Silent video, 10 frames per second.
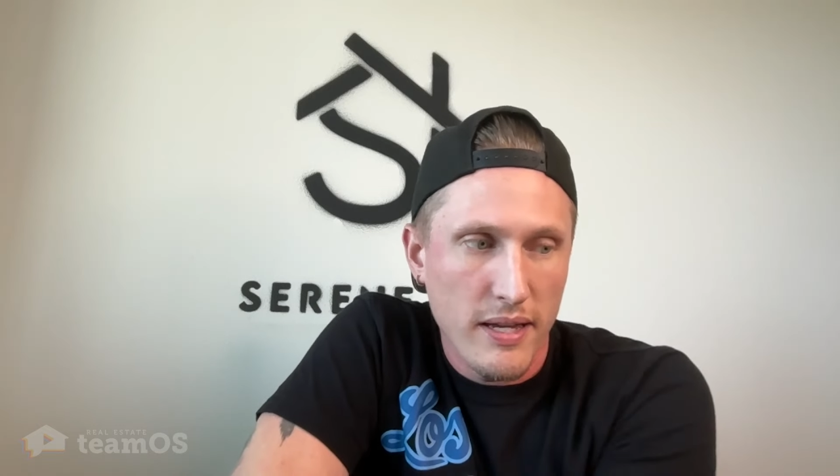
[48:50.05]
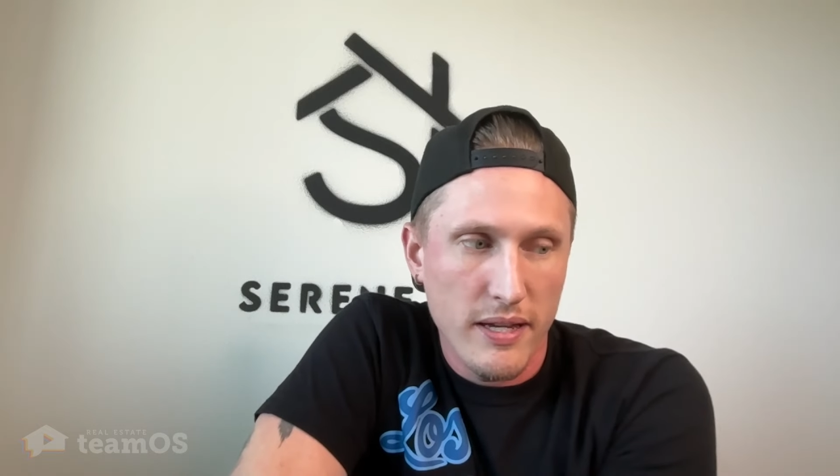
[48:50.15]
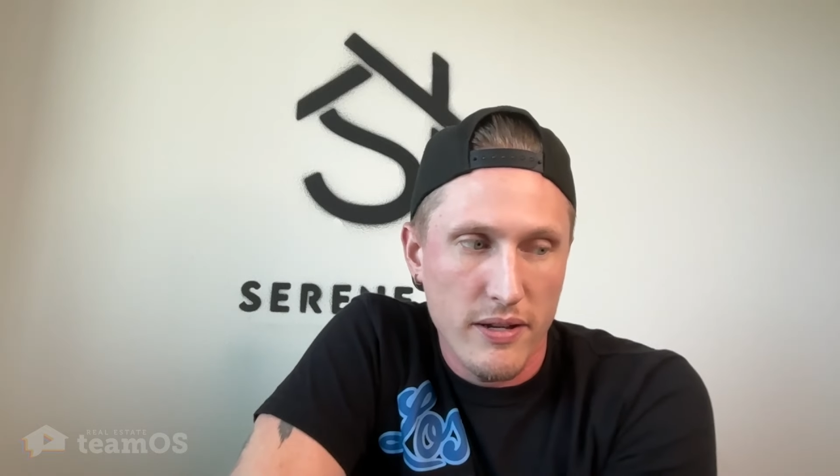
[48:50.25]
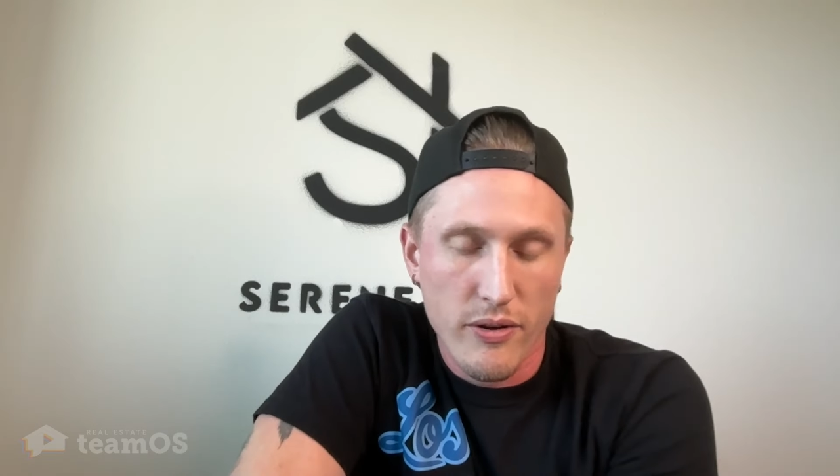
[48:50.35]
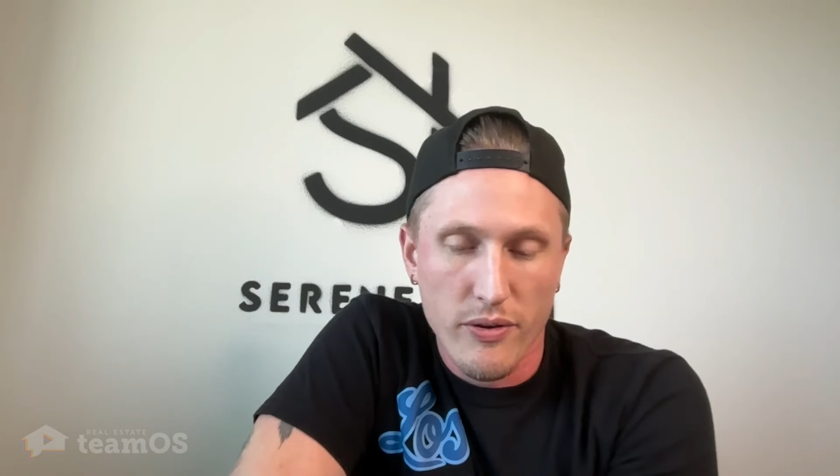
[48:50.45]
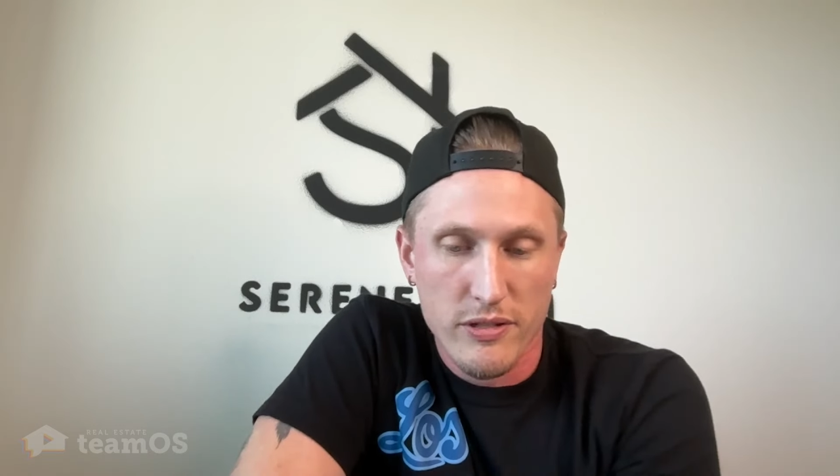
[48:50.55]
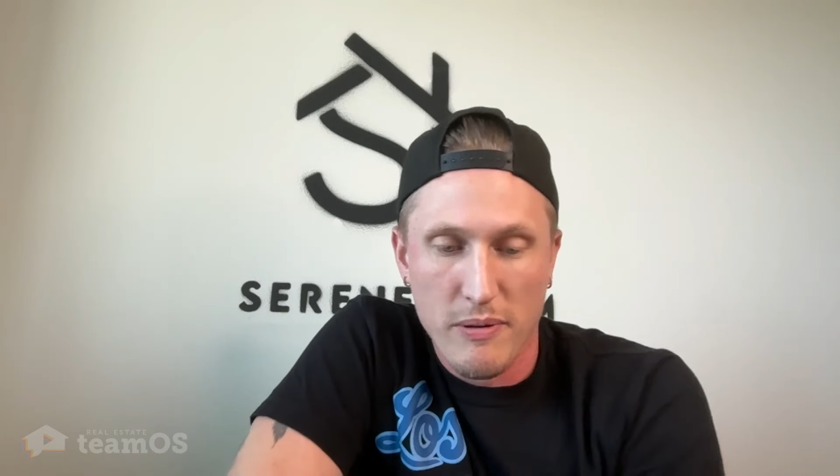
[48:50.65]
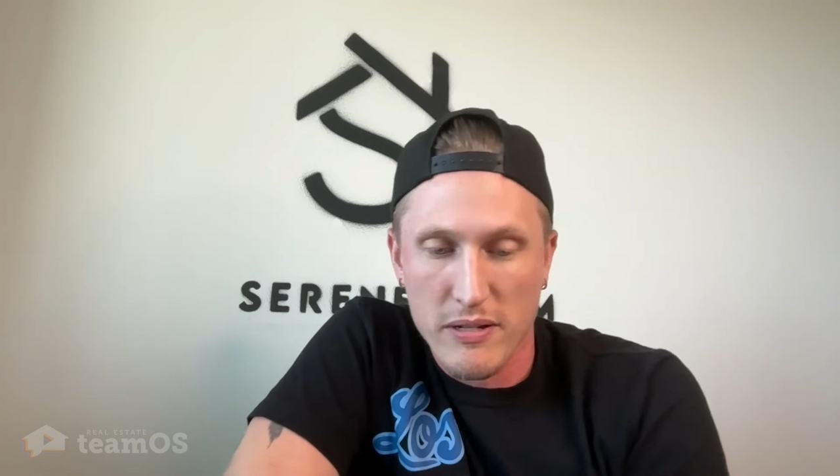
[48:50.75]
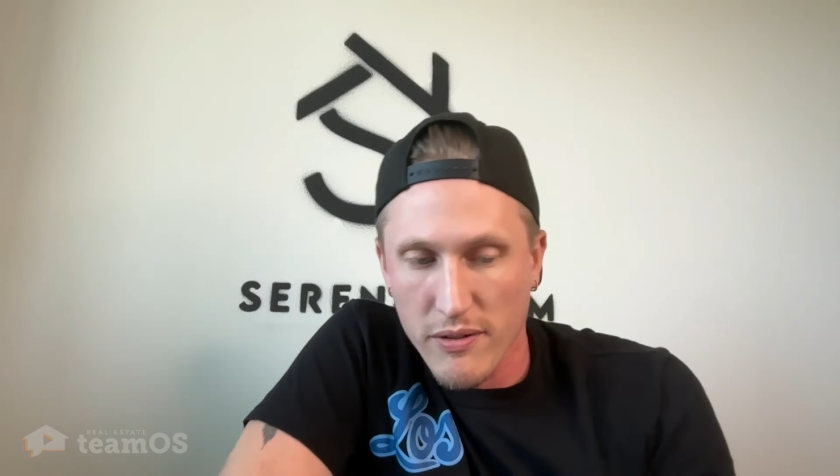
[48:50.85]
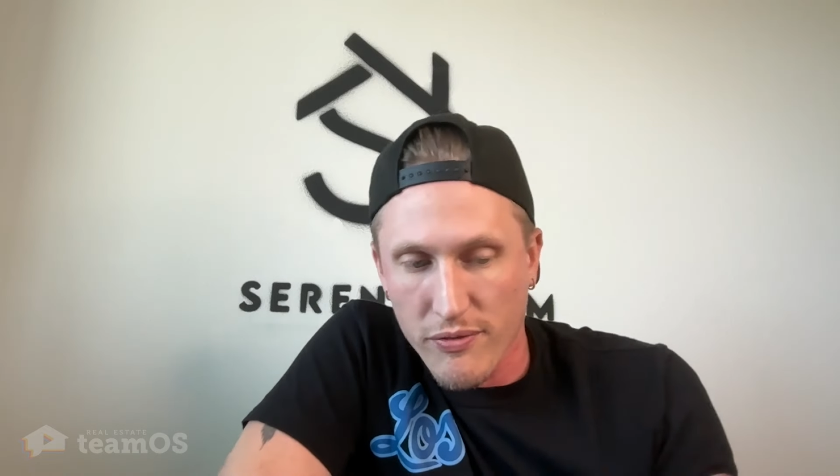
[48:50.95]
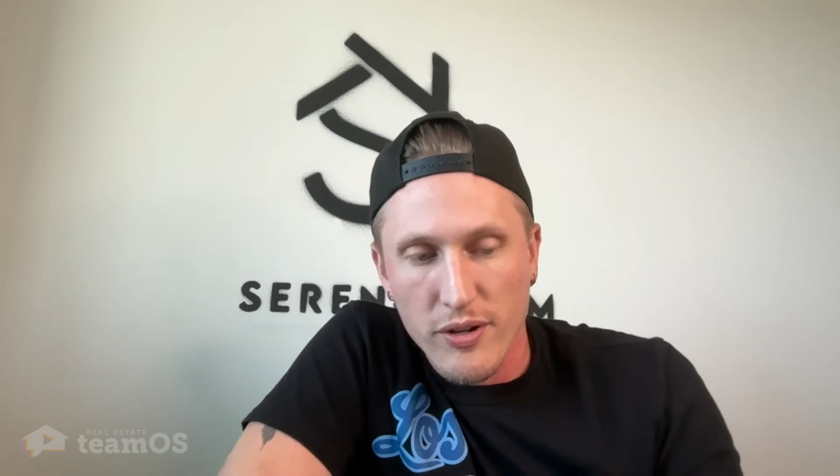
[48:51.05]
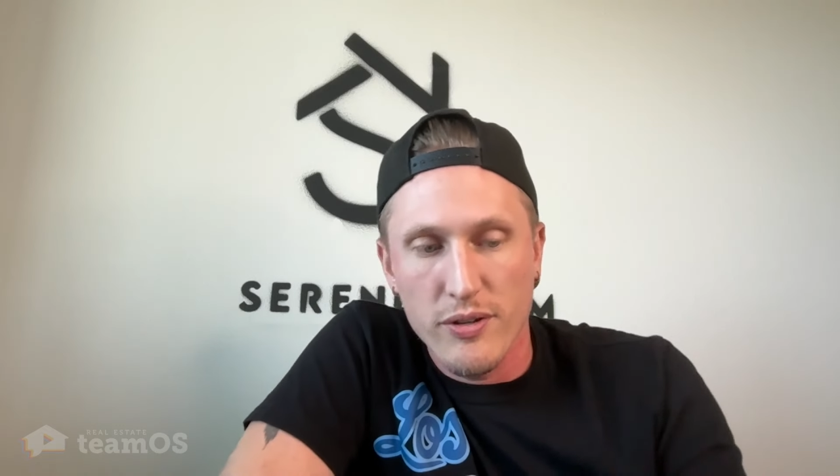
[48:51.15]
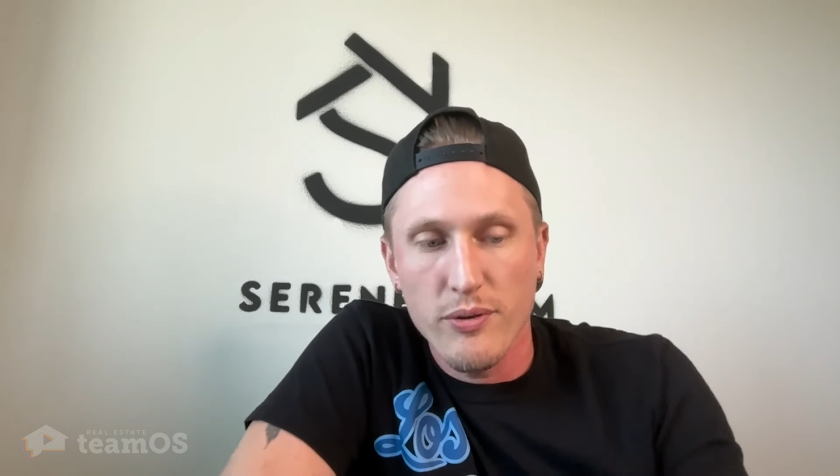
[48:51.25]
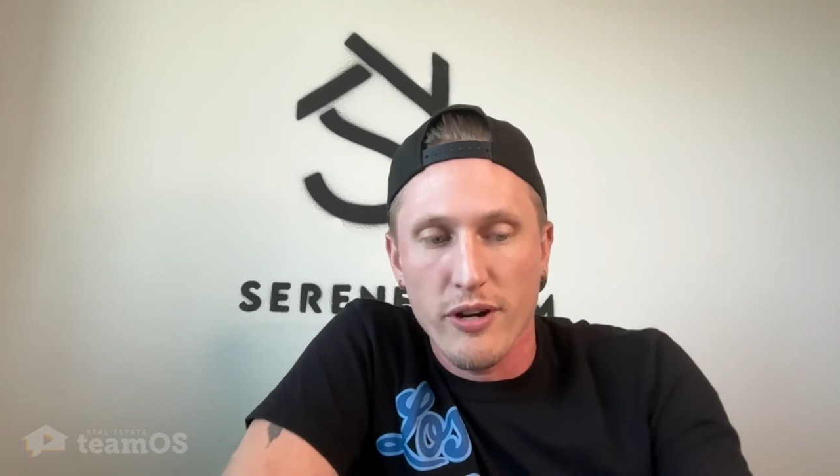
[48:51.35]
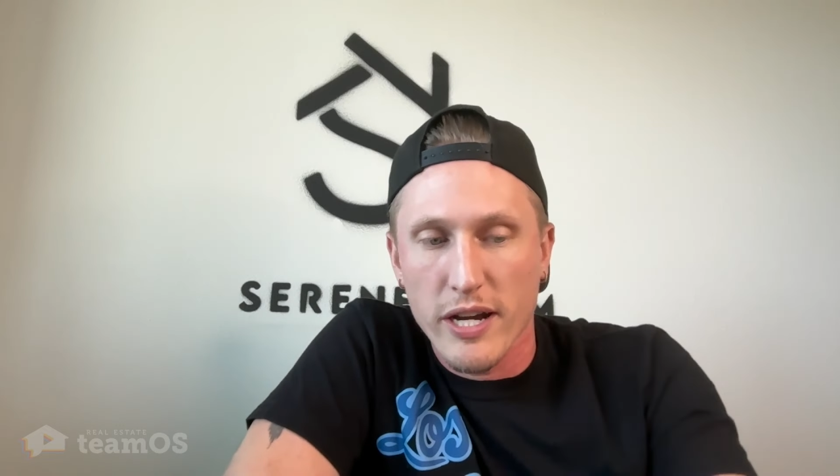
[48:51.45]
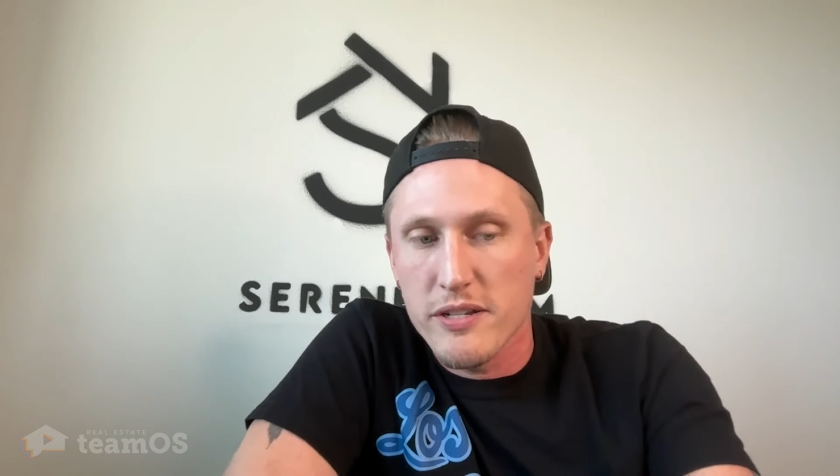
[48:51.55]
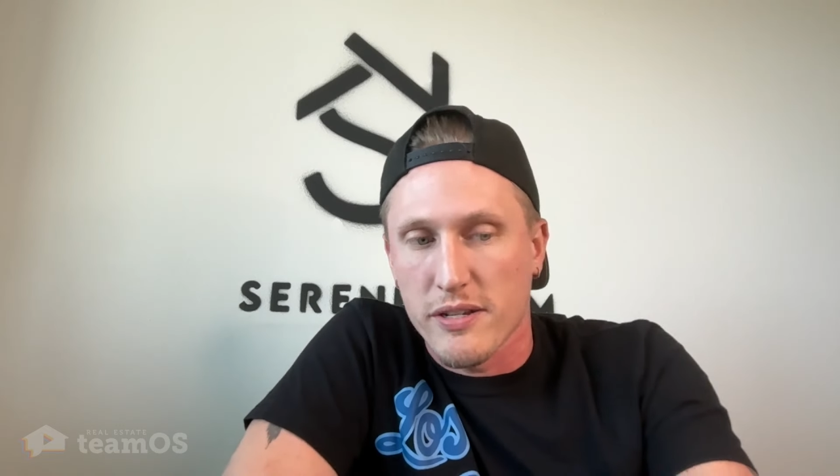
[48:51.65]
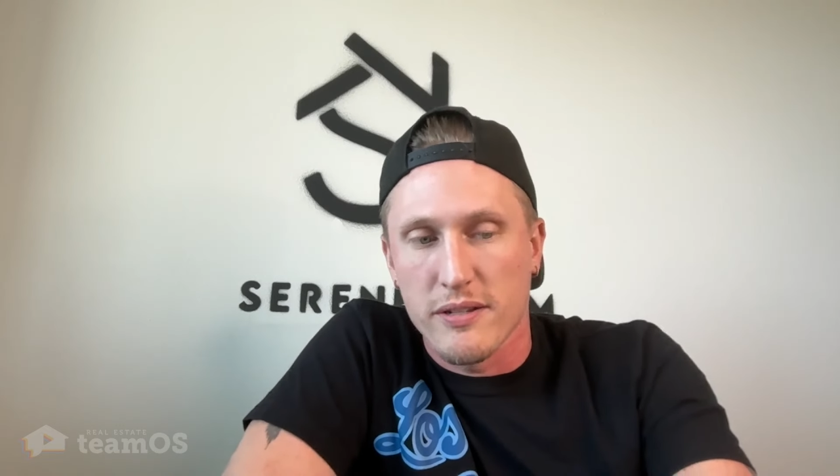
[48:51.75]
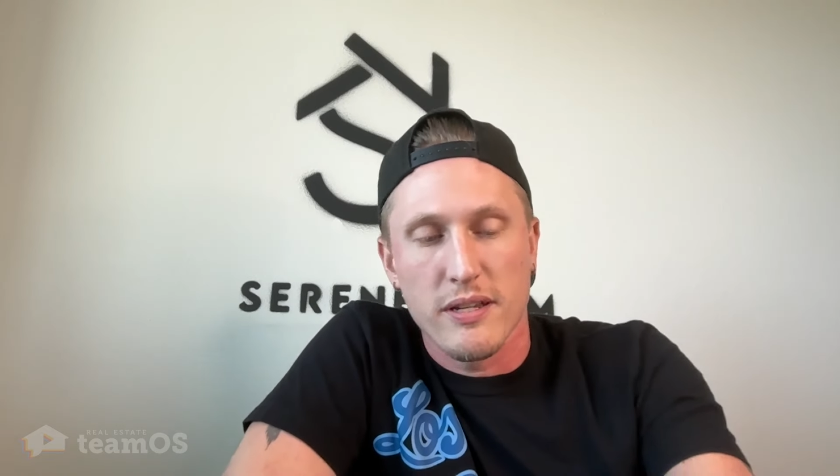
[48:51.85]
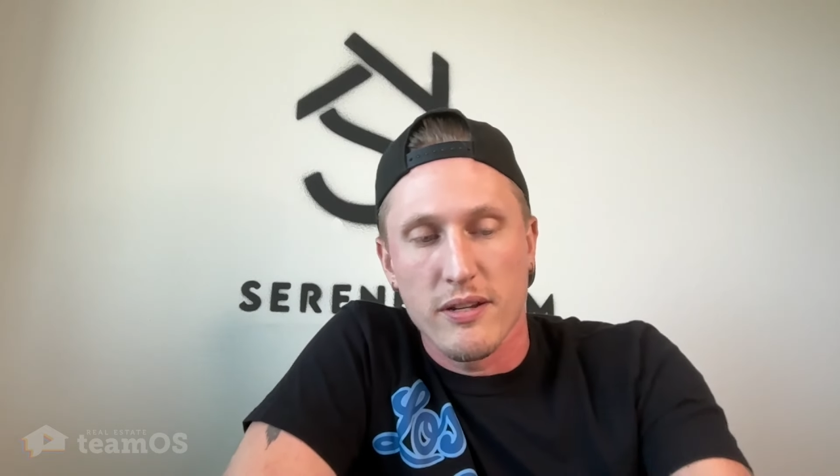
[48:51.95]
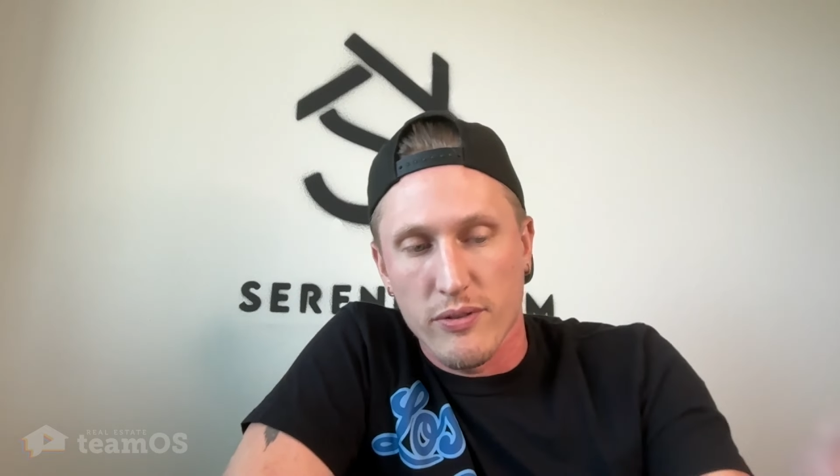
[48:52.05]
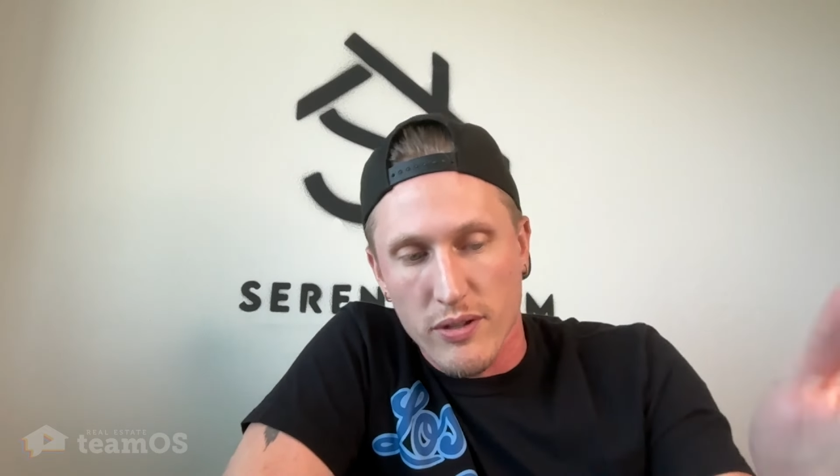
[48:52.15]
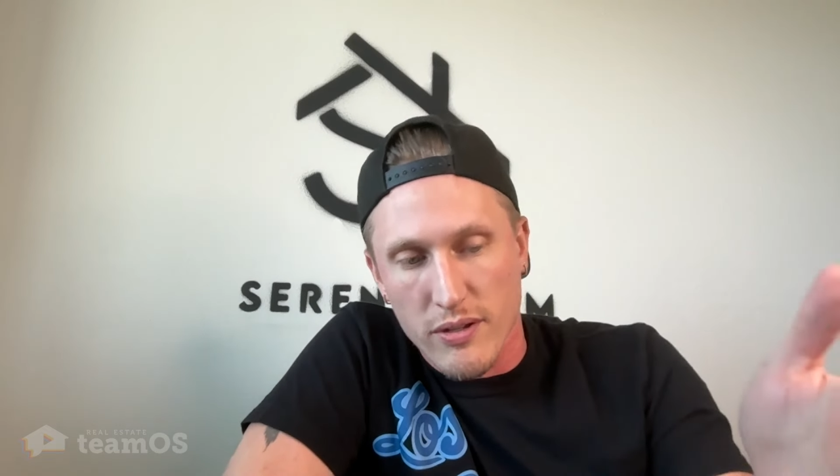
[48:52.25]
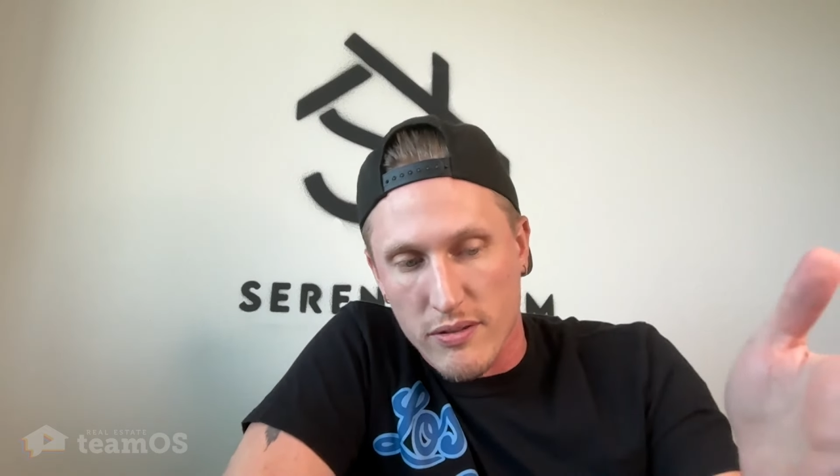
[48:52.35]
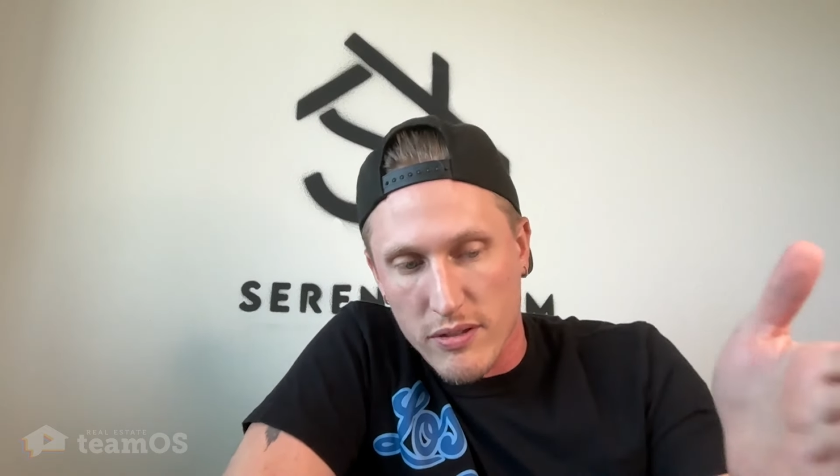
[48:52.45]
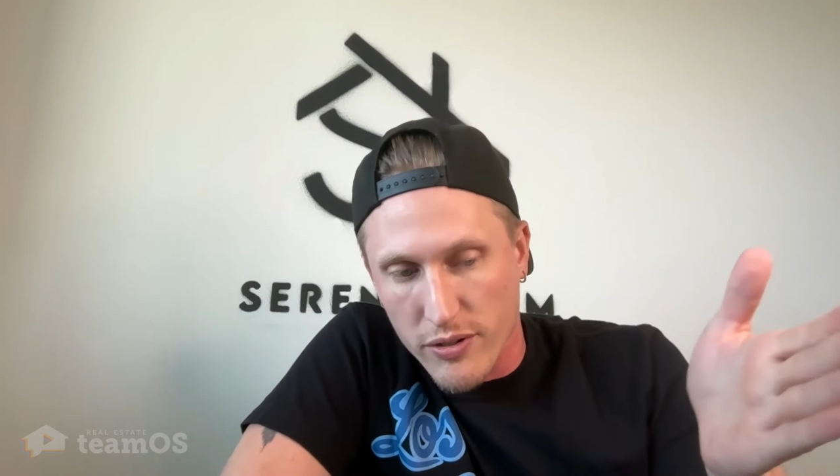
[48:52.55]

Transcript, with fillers: you know especially if you're a newer agent you know you,